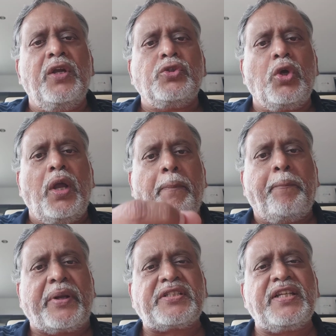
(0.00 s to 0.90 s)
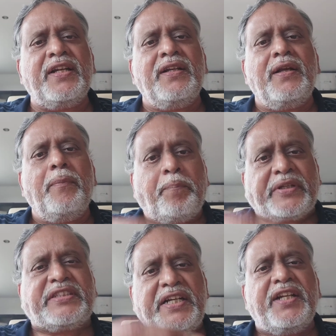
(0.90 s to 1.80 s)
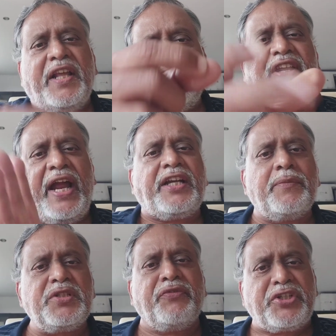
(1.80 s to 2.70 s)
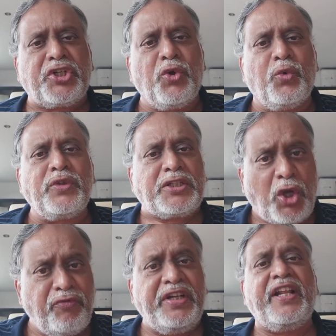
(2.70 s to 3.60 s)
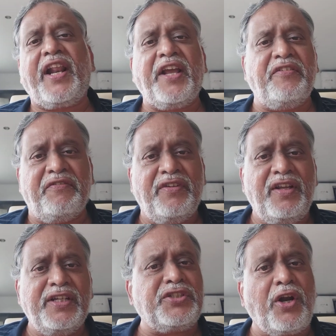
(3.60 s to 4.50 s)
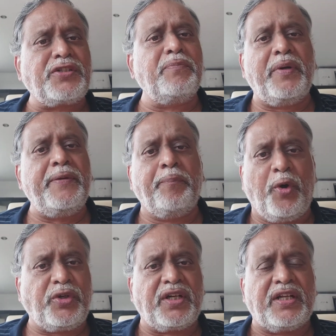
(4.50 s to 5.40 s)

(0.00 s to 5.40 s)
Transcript: So a person present in every atom is Vishnu. That's how we derive. It's not simply imported.